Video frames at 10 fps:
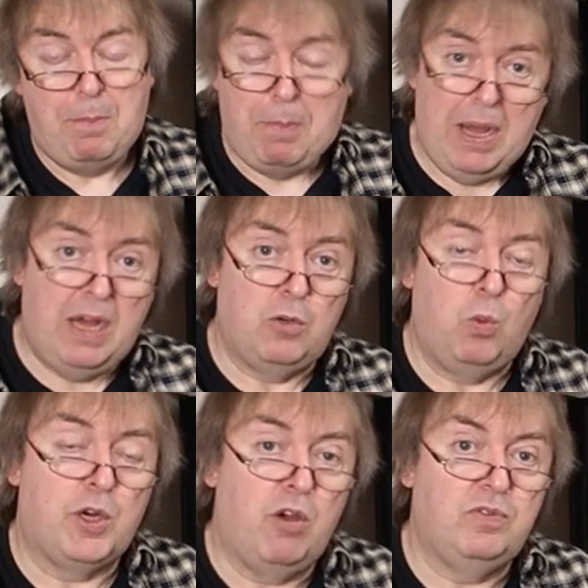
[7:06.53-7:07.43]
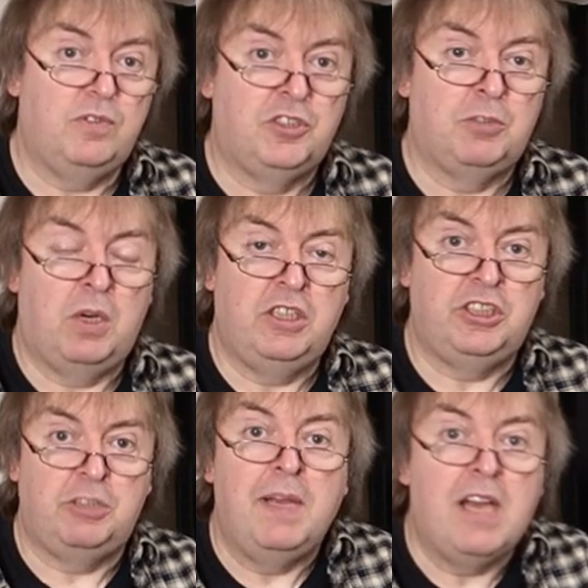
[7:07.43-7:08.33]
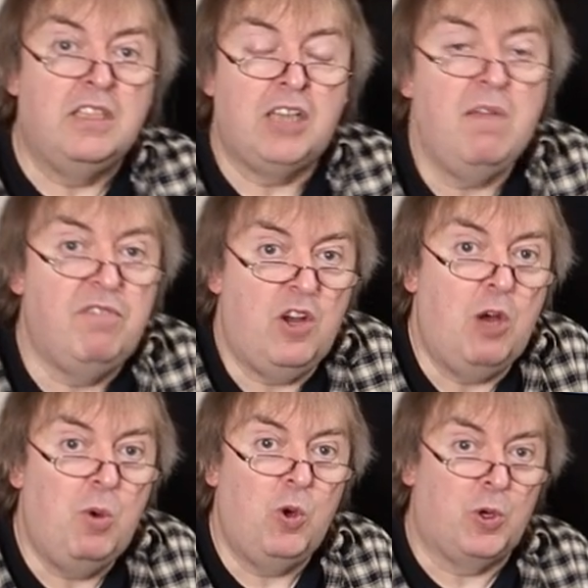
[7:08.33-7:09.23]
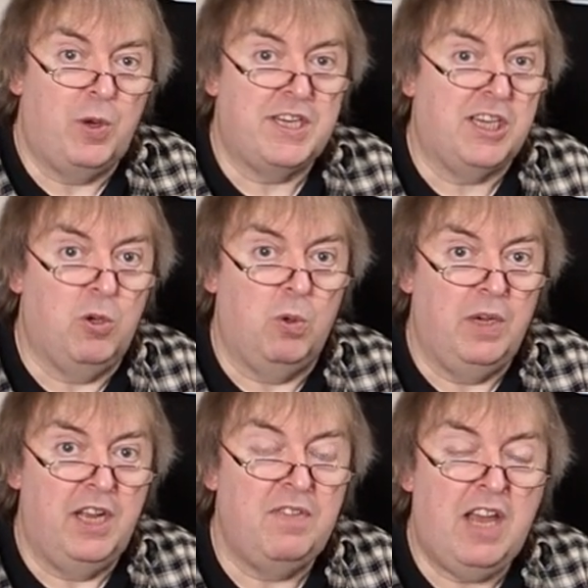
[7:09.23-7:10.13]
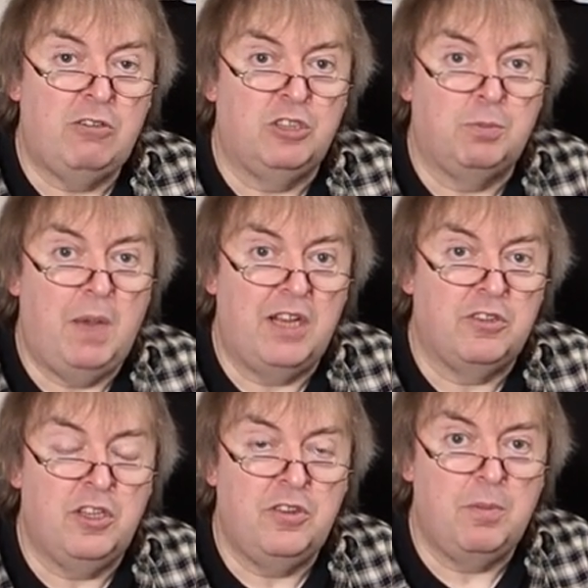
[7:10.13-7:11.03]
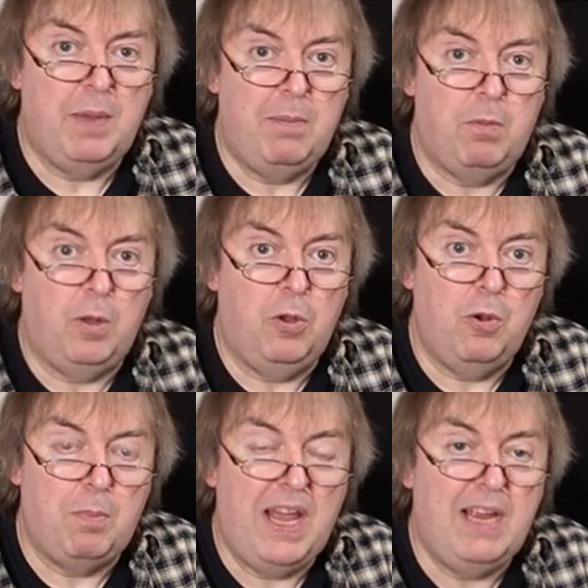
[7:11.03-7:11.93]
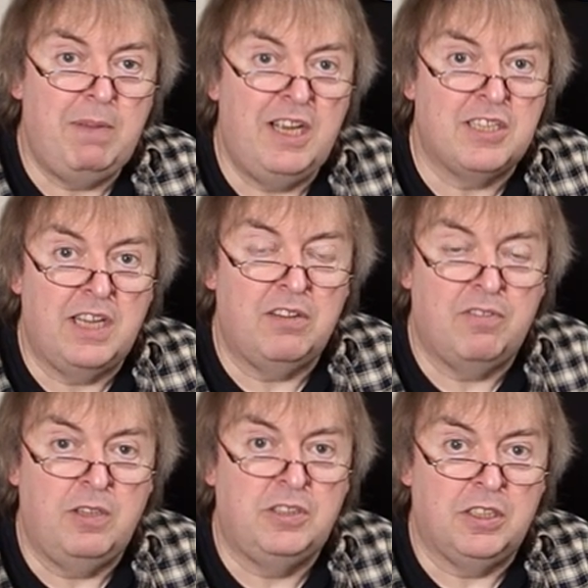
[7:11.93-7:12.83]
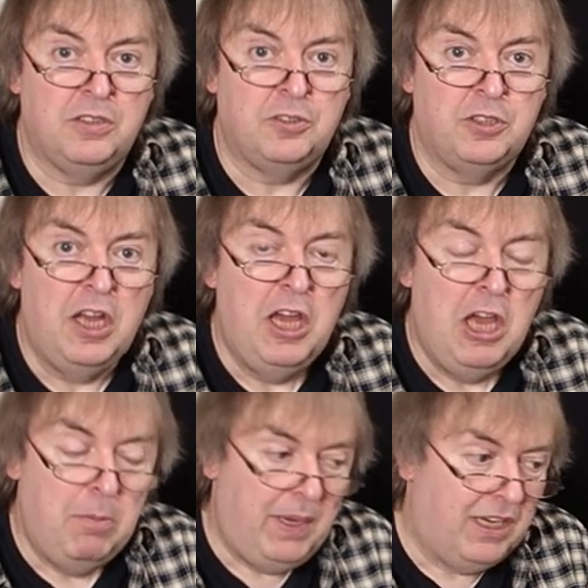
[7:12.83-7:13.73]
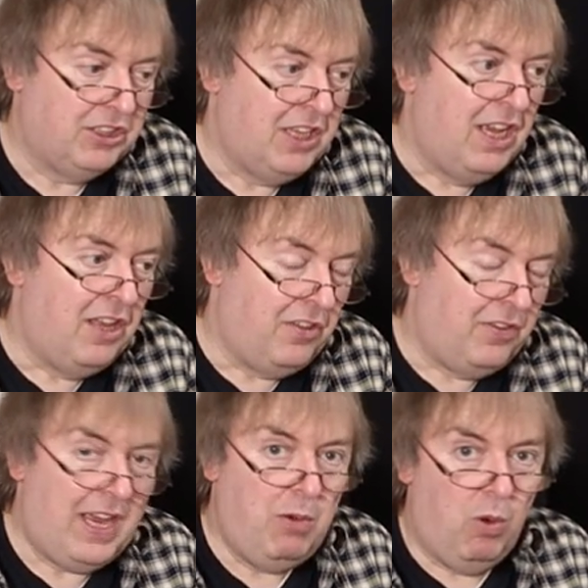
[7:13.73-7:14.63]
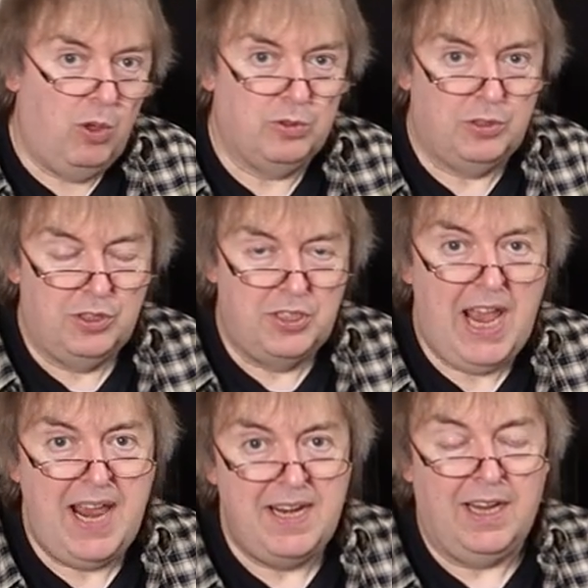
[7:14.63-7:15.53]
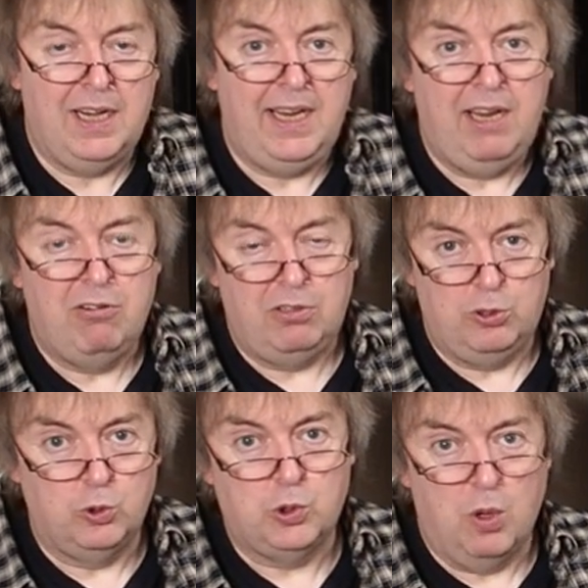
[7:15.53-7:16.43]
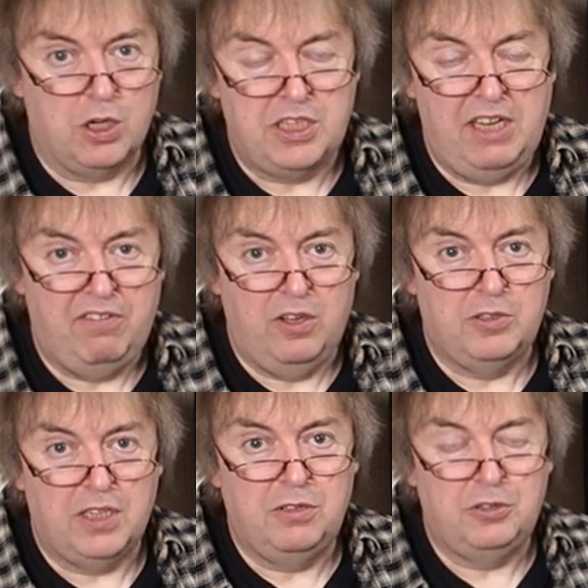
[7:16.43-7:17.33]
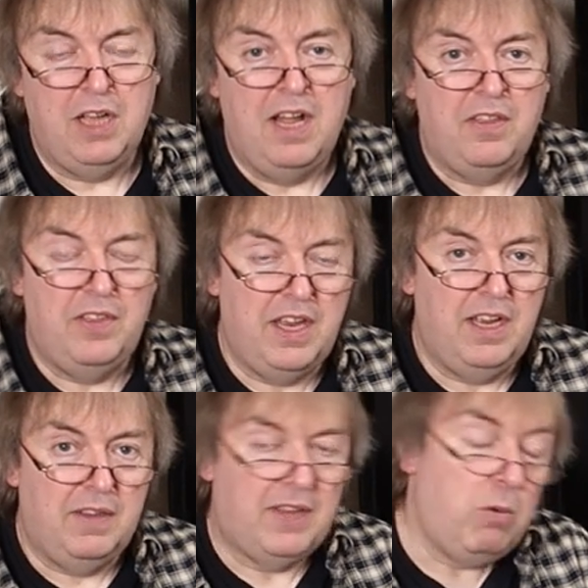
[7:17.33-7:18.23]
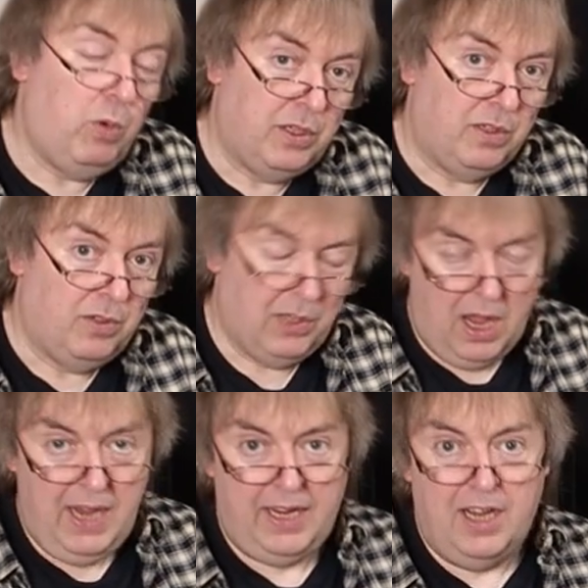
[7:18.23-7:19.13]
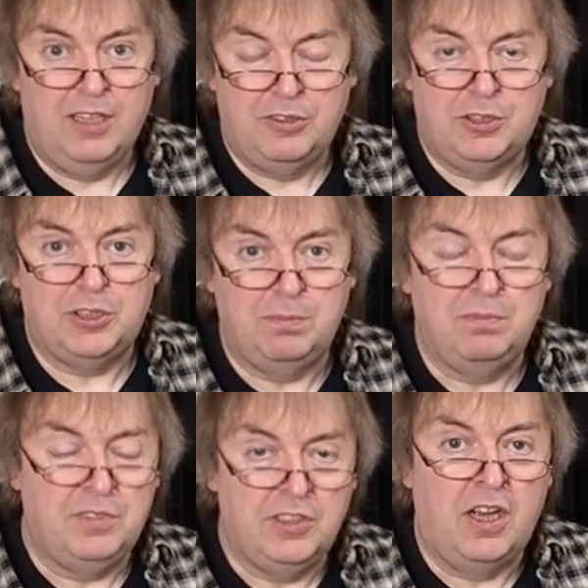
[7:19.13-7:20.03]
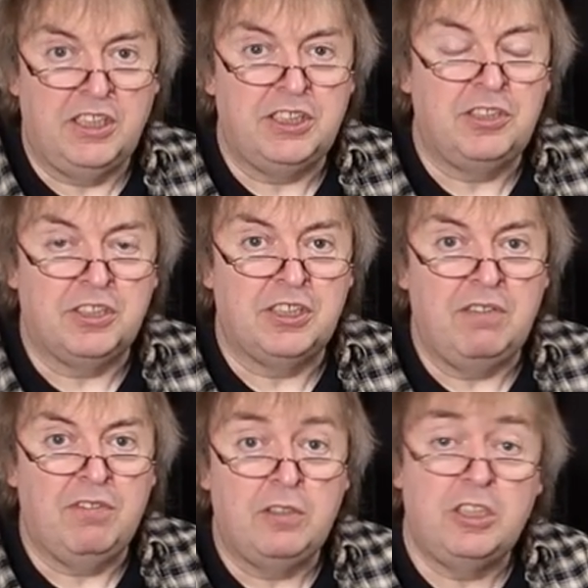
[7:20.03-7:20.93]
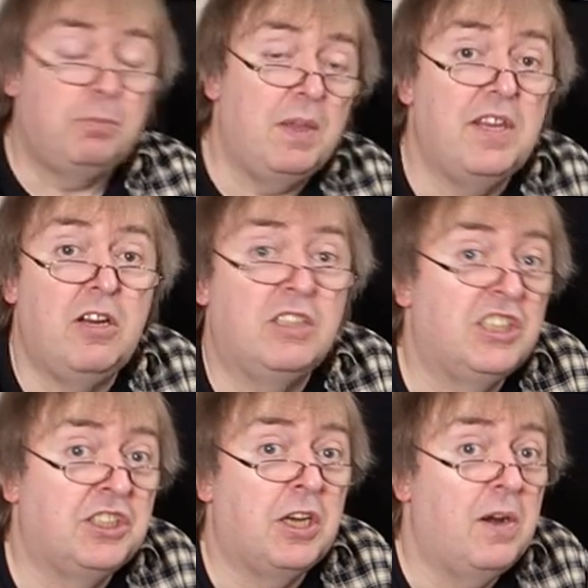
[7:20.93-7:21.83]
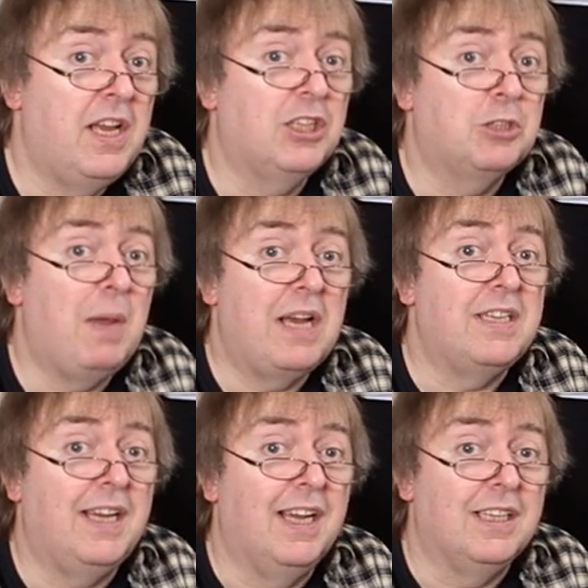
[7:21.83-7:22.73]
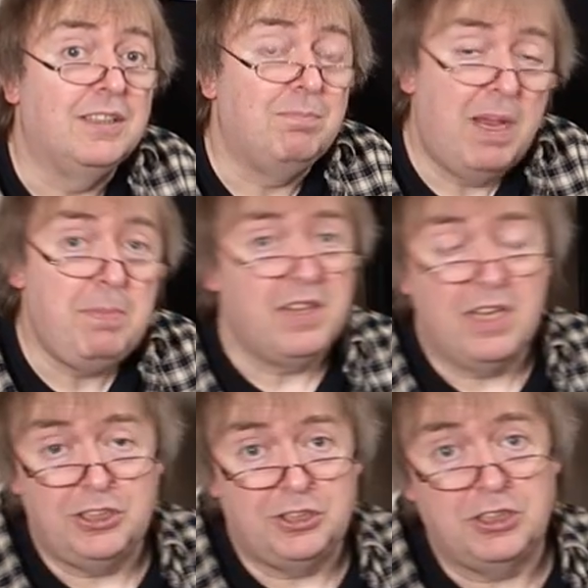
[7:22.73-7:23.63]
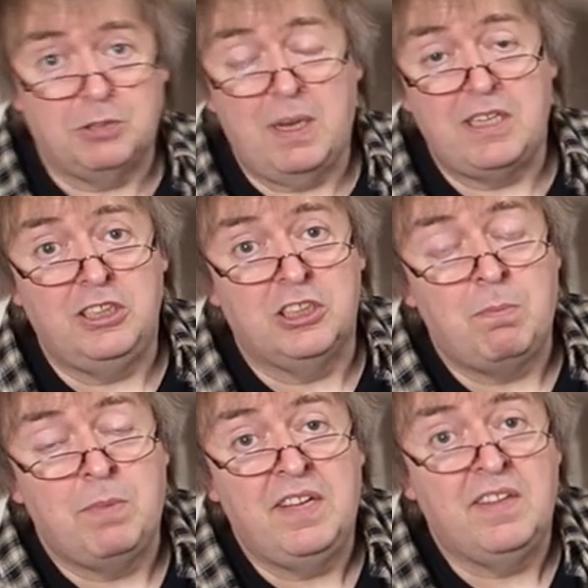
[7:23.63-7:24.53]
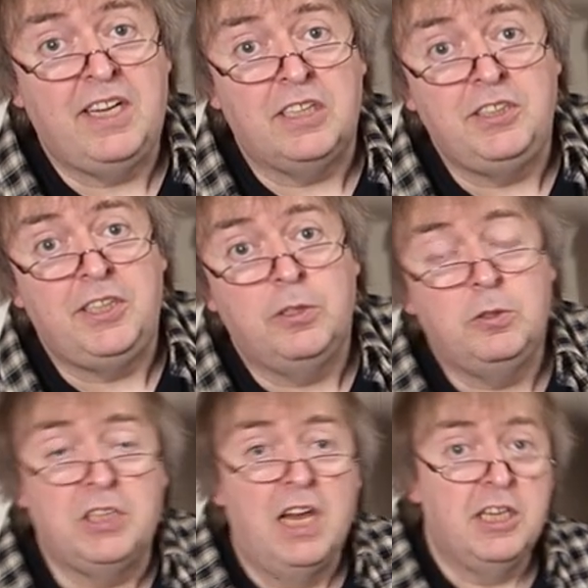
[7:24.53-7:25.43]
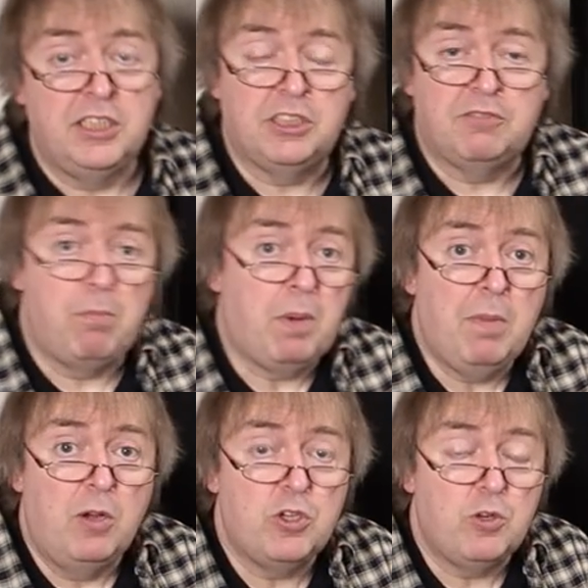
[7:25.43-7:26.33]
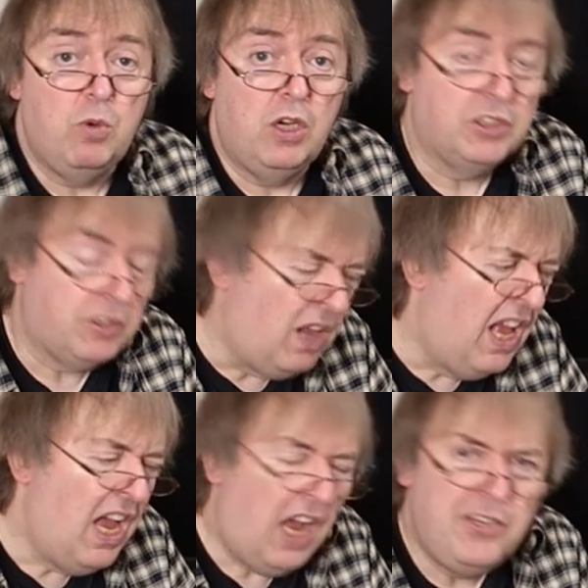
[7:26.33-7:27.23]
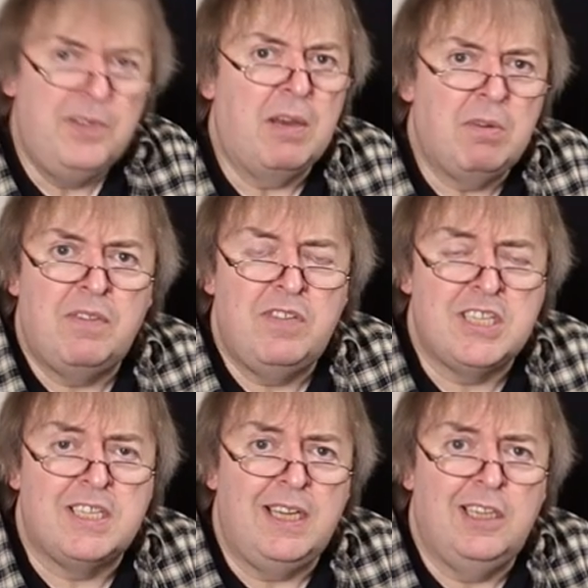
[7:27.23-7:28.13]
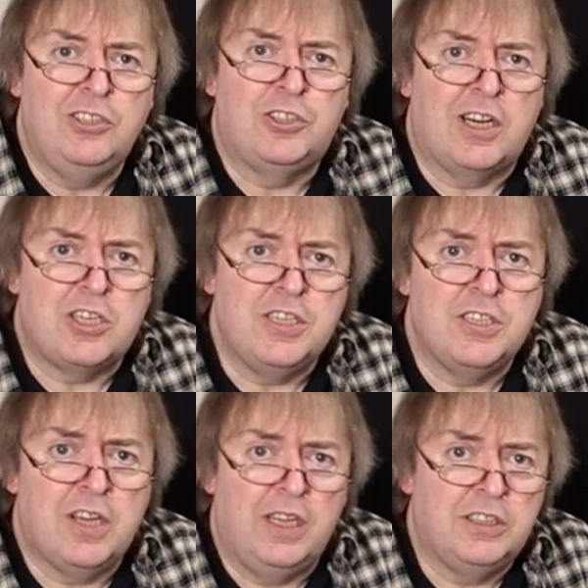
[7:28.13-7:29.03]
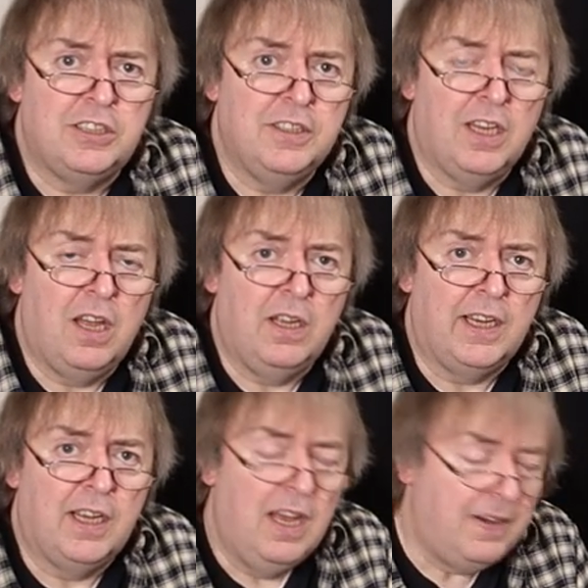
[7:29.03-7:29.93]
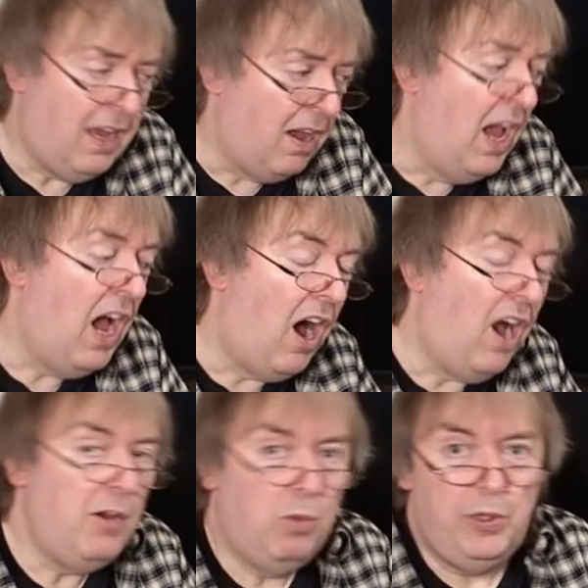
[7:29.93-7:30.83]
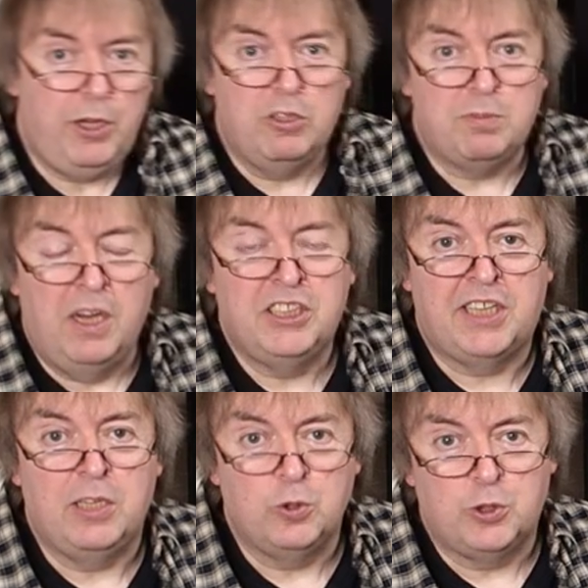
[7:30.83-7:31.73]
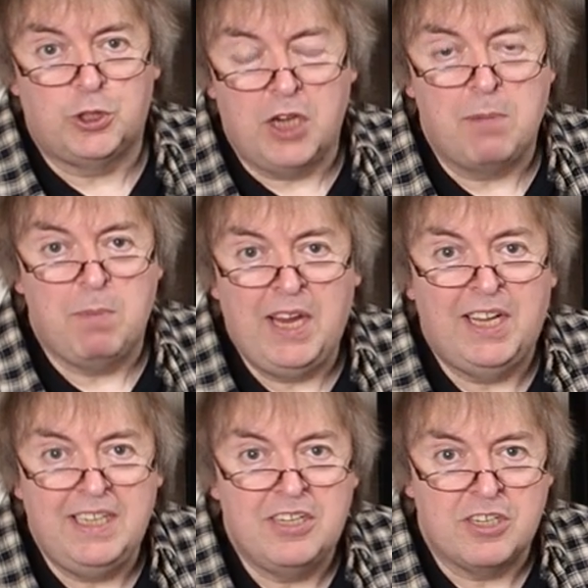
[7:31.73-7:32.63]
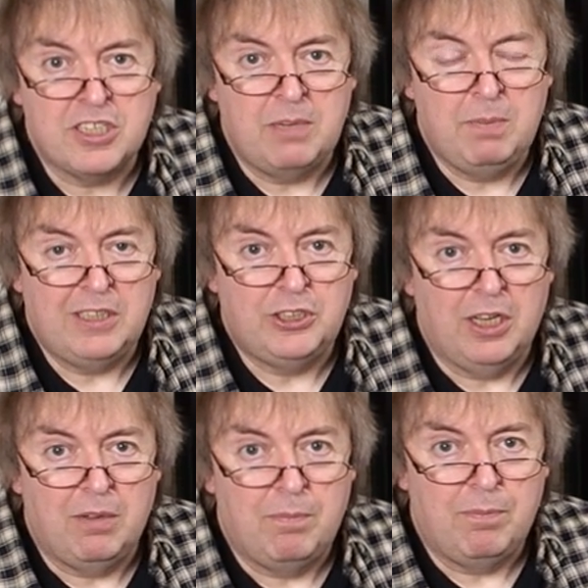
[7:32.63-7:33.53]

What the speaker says: But what often surprises me is I'm far more critical in that respect than the people who are paying me to take the photos, because they want technically good quality photos. They would like some nice, interesting photos, but they're not necessarily expecting it. Maybe they're just expecting something they can use just for promotional work. So I do that when I'm visiting construction sites and the like. Now, I will use my skills to try and make an interesting picture.